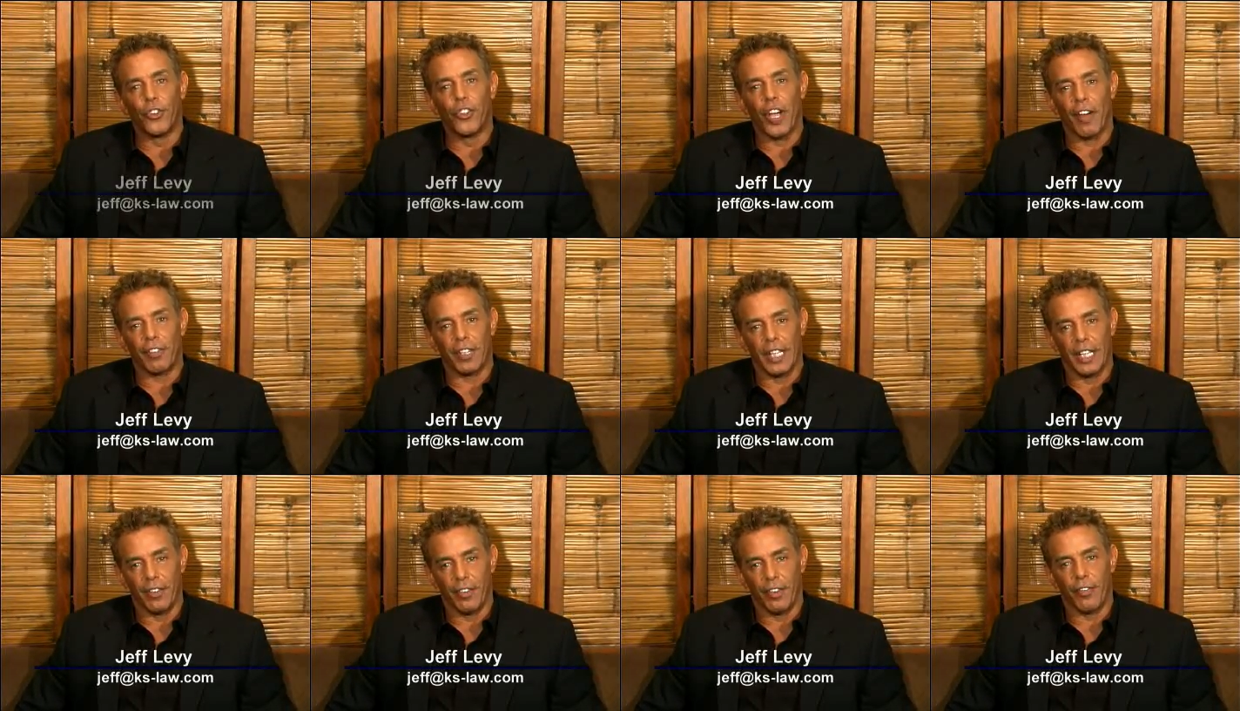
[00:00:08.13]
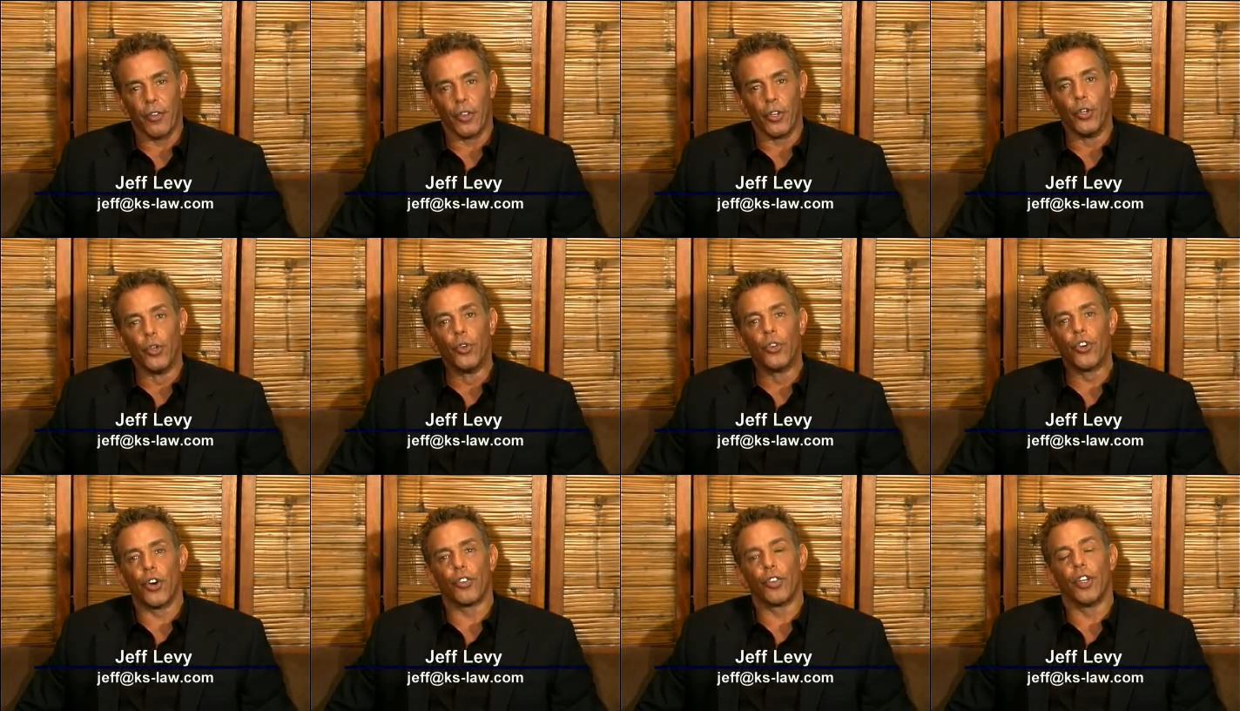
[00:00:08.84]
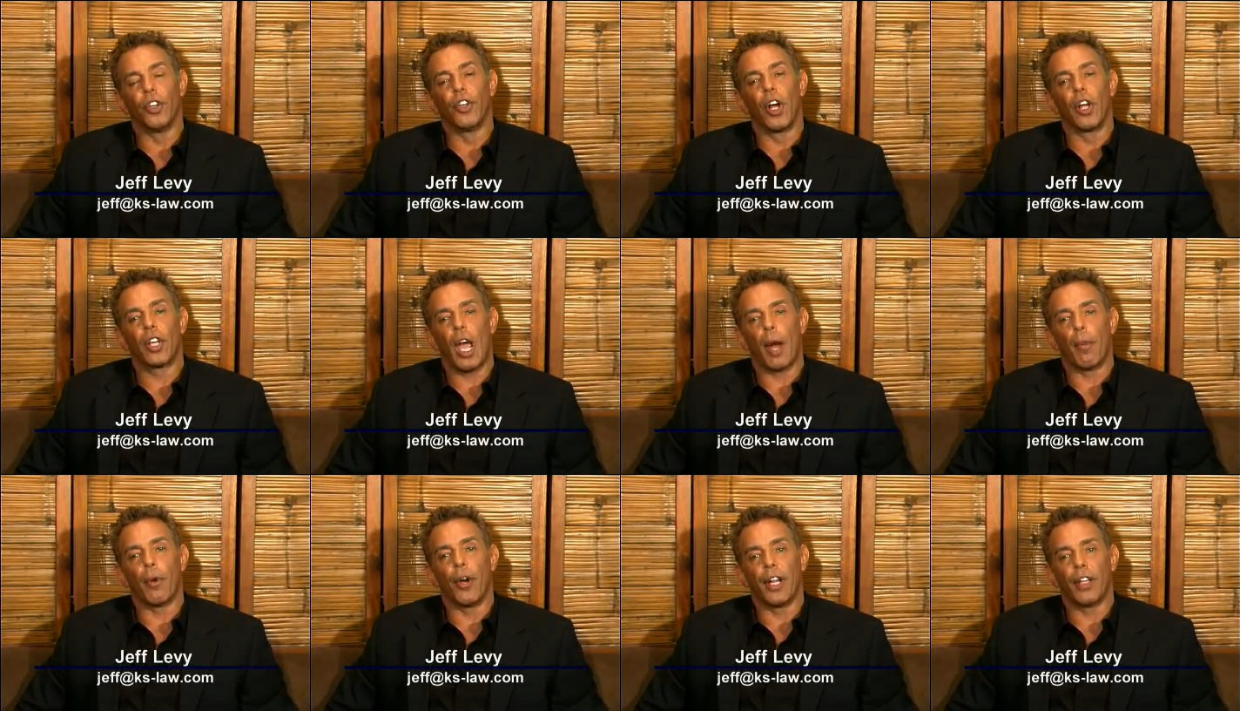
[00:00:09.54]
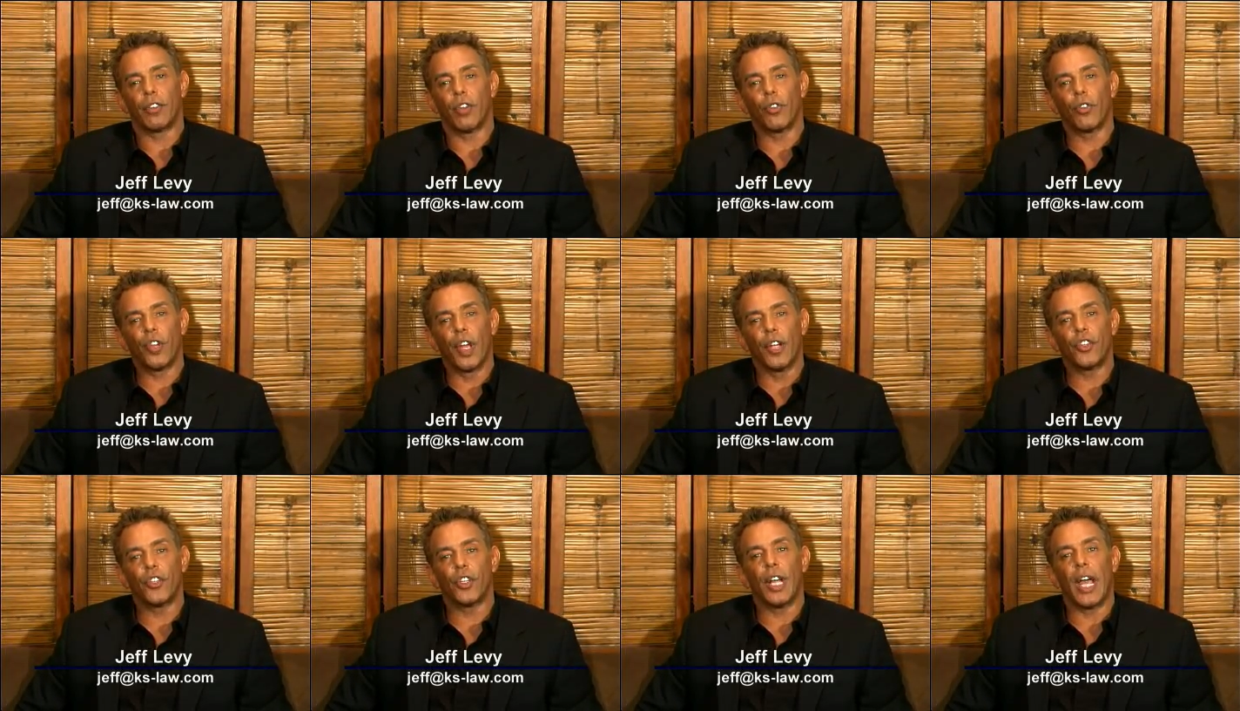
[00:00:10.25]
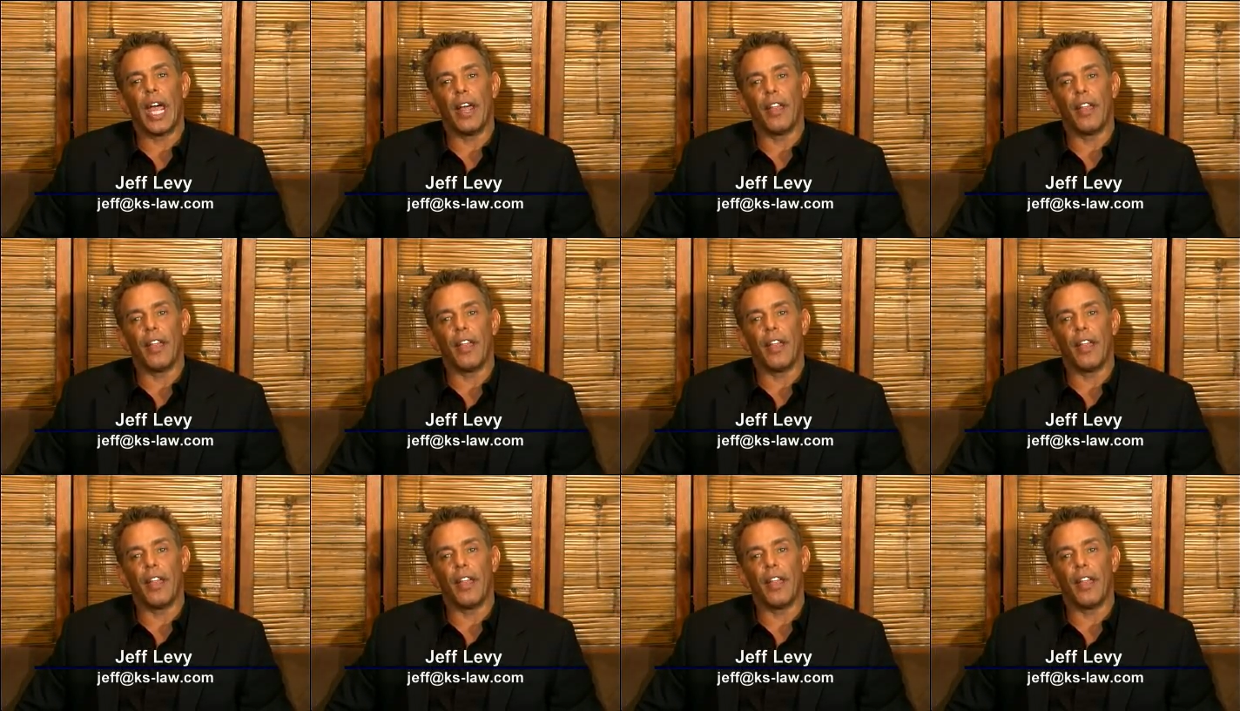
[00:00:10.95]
Jeff Levy for the New Jersey Adult Cabaret Association